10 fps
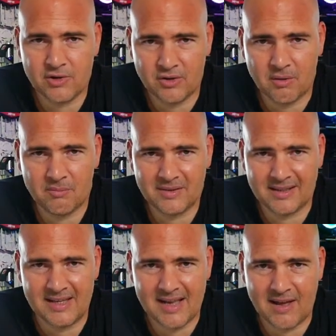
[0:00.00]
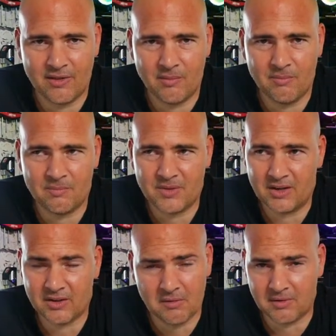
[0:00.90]
I don't particularly get them. I
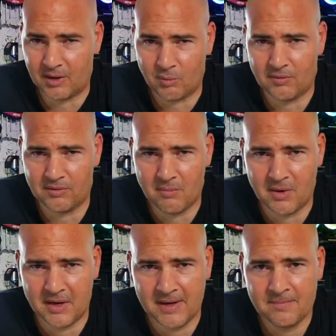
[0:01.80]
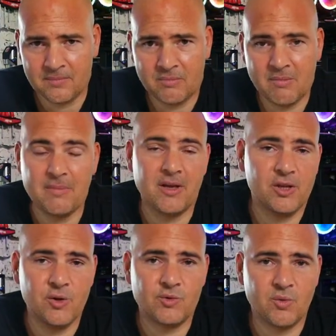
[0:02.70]
don't think they're worth the money. Maybe a
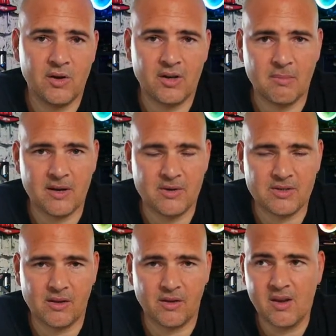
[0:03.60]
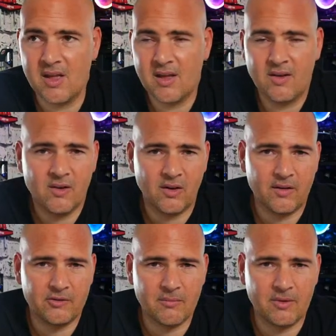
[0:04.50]
used one a couple of years down the line. Like
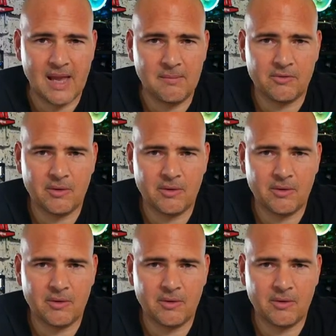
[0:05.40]
there's some games.